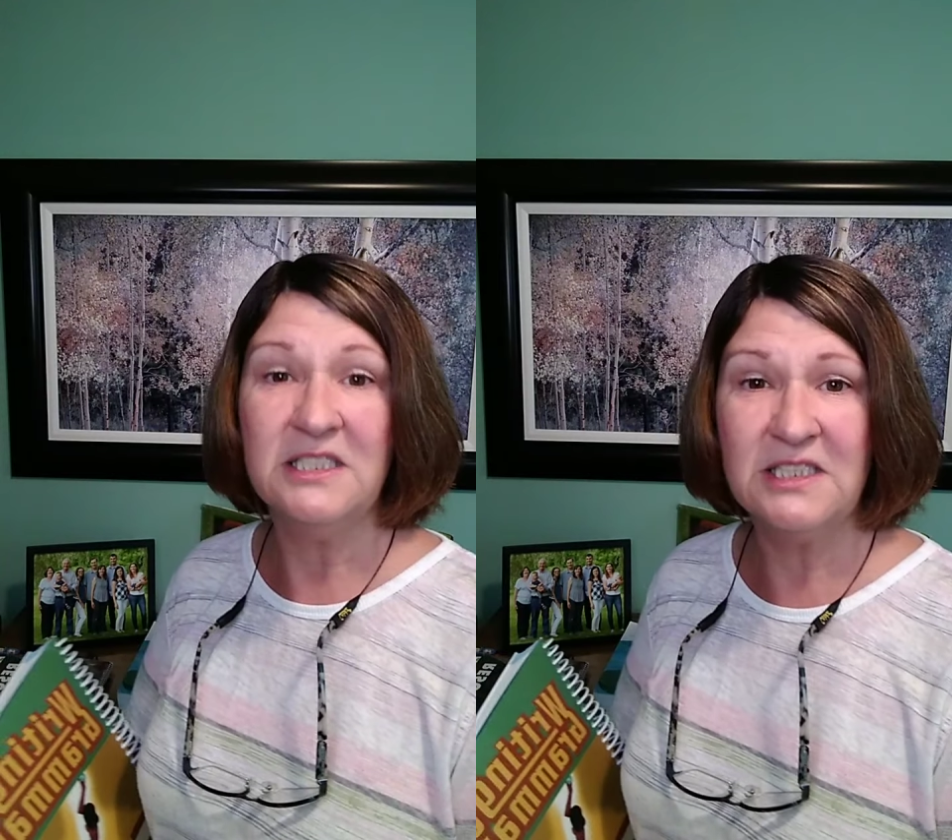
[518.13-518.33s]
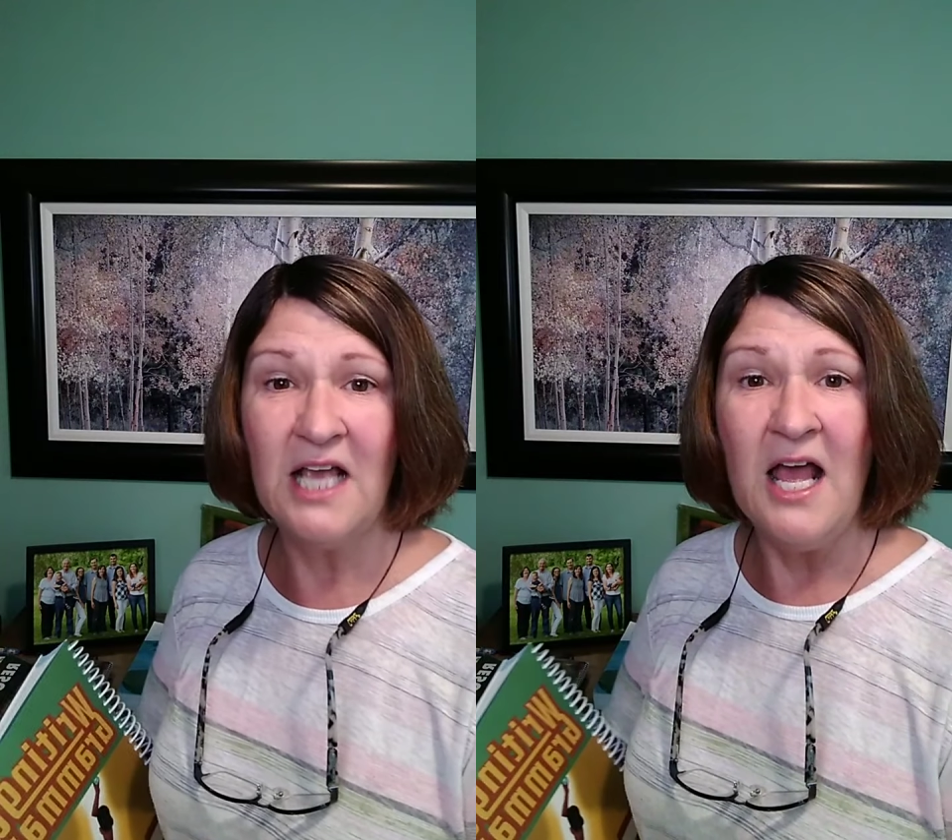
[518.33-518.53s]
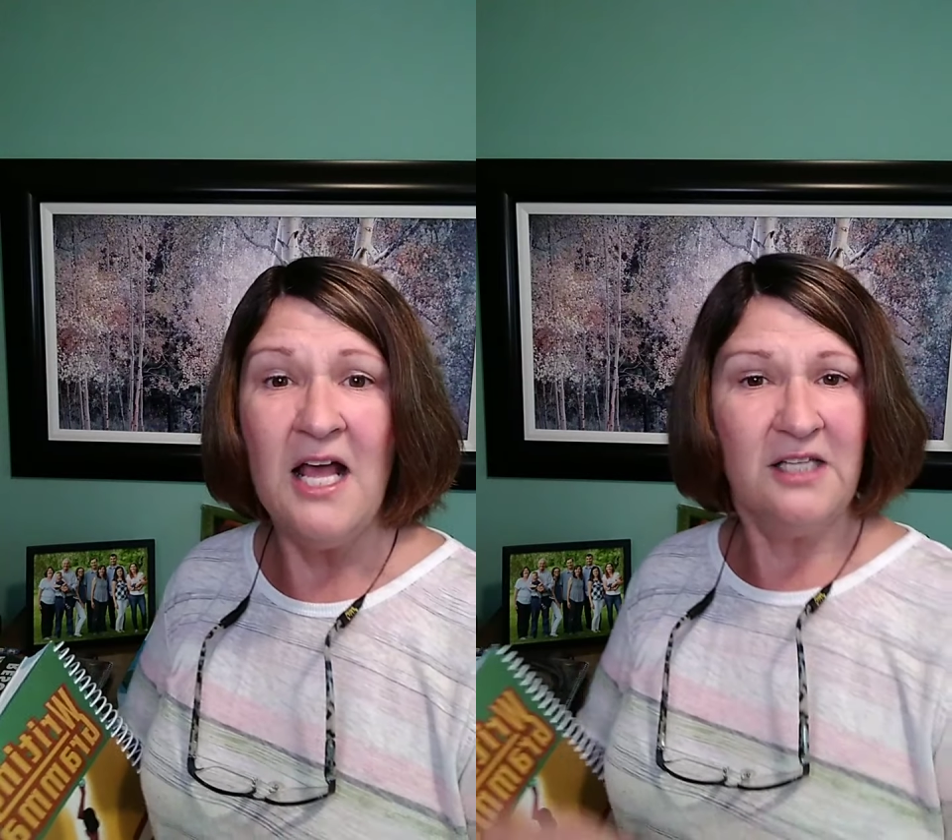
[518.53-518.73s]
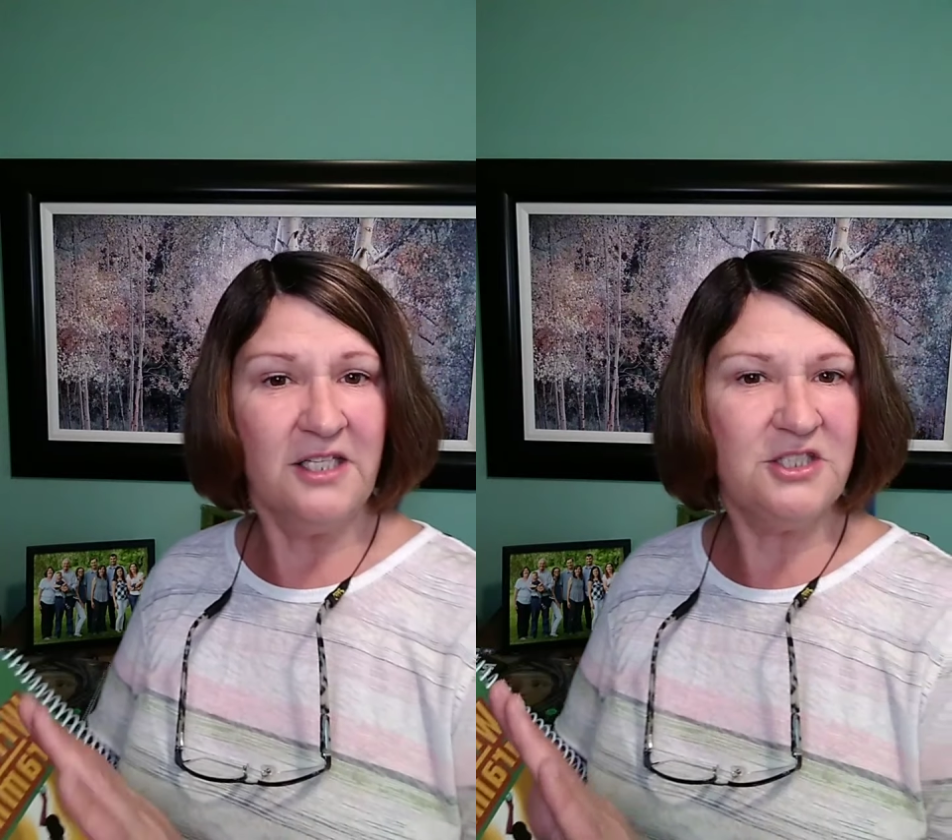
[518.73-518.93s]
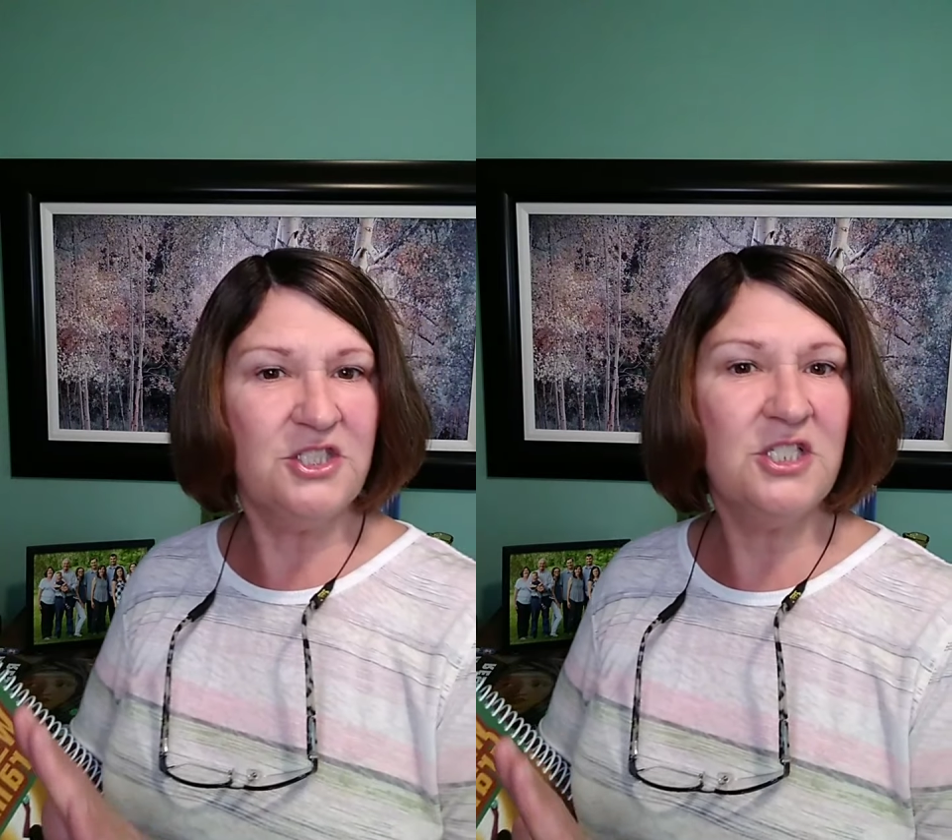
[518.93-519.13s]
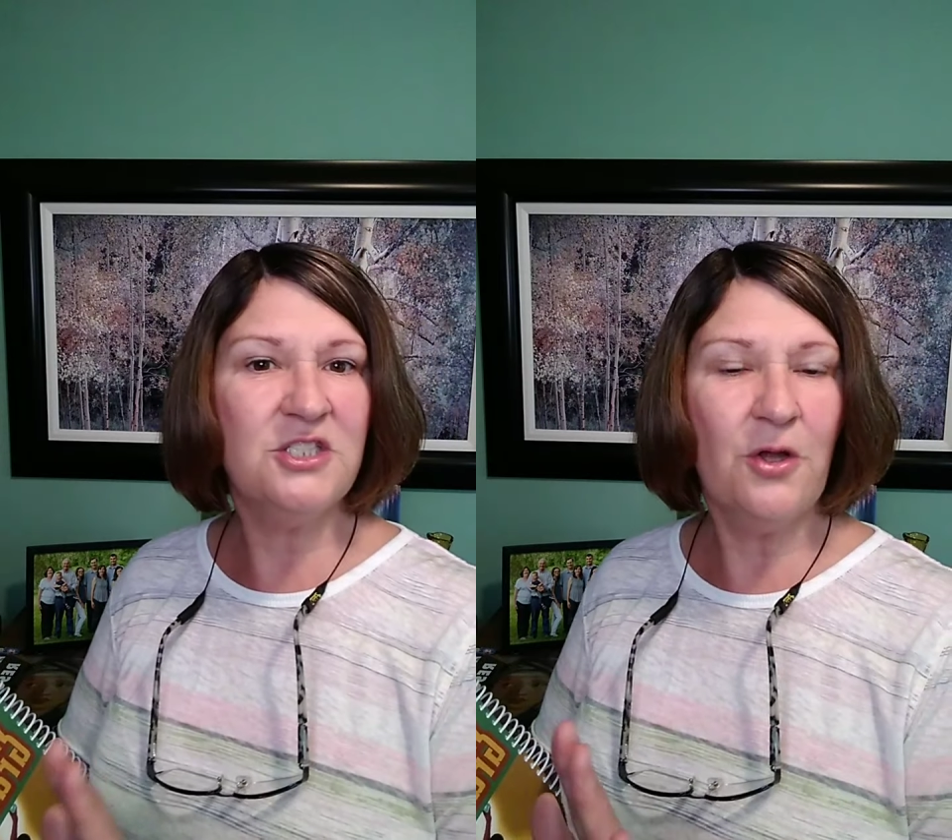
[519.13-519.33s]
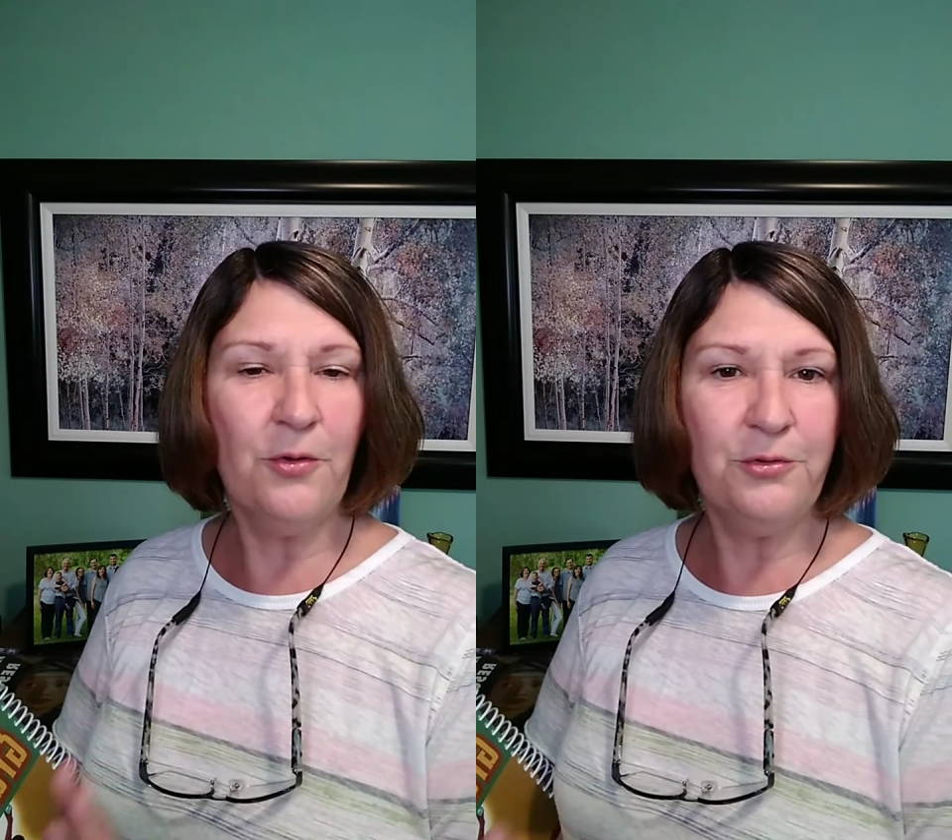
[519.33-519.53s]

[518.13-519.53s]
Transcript: Let's just go through your